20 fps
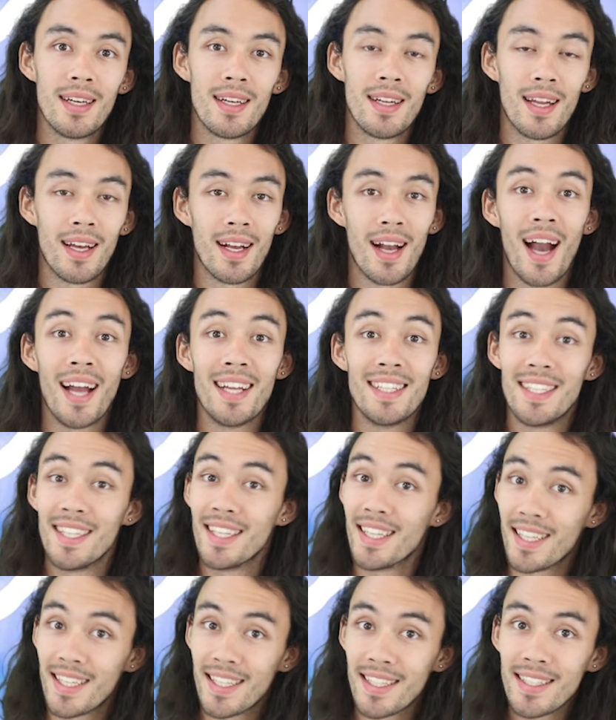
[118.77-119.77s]
like
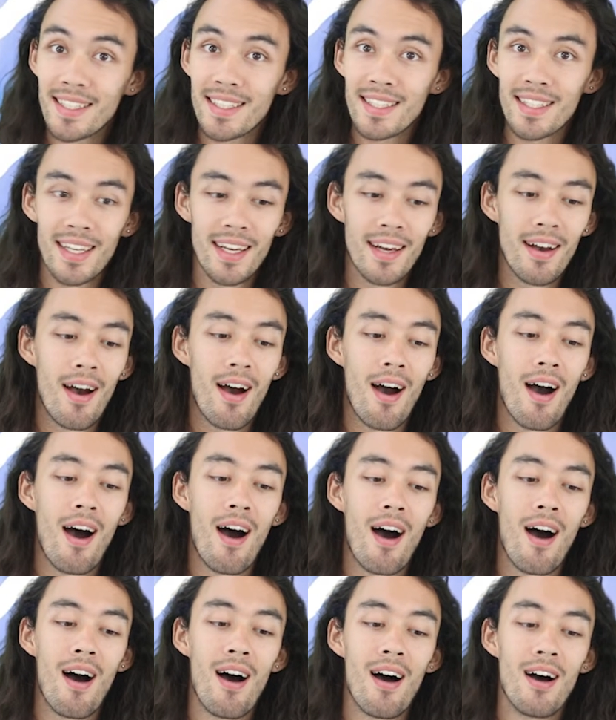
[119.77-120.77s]
ideas,
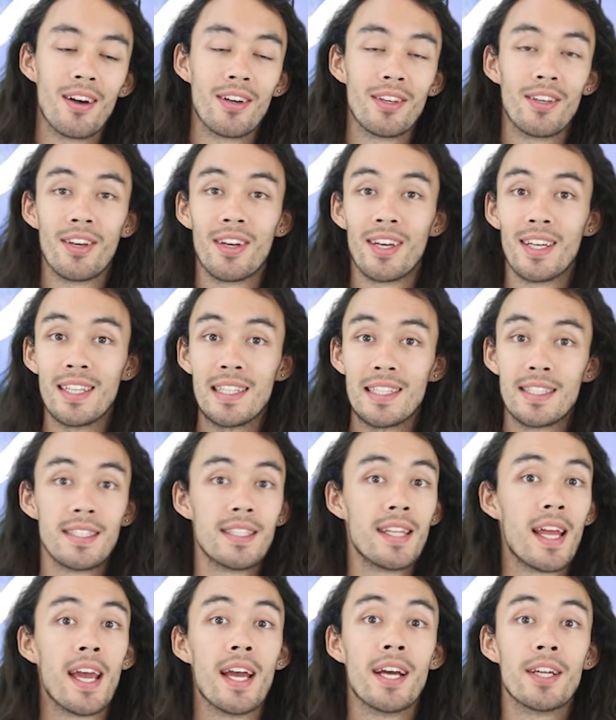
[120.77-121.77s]
are you can
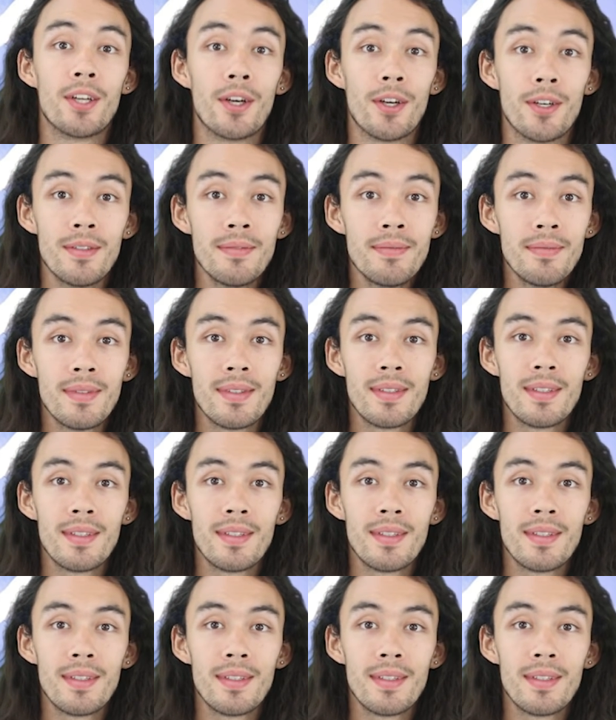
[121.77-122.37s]
stay at home